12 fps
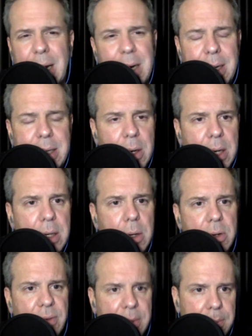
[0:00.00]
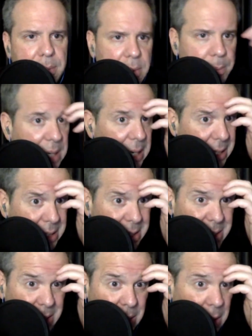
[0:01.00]
know you've been asked
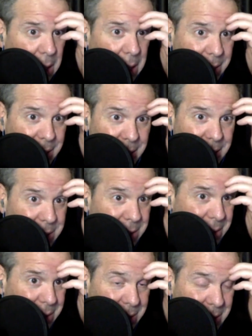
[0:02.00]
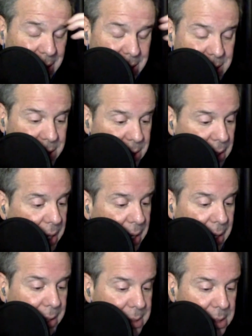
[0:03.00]
this a lot, and it's
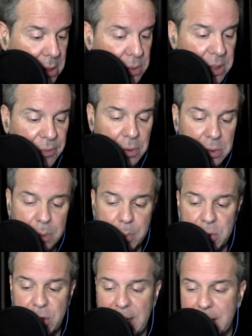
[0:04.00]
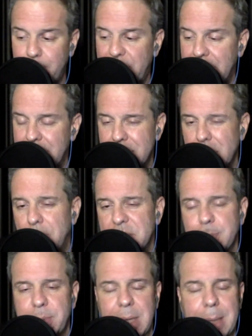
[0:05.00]
so difficult to project, because it's
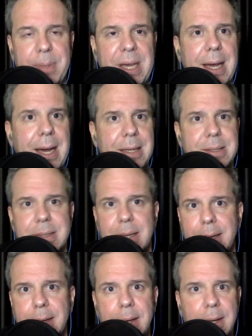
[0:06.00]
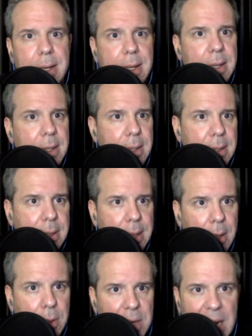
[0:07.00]
almost like being asked, like,
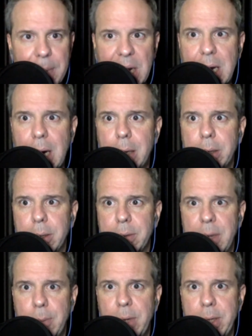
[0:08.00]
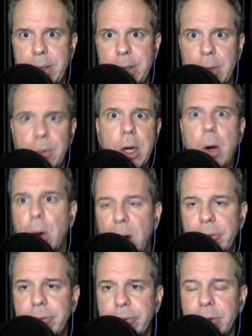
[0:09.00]
name a color that we don't know
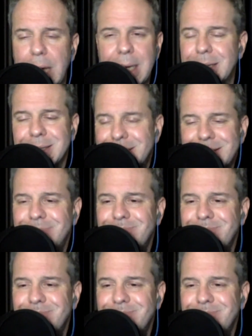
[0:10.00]
of. Like it's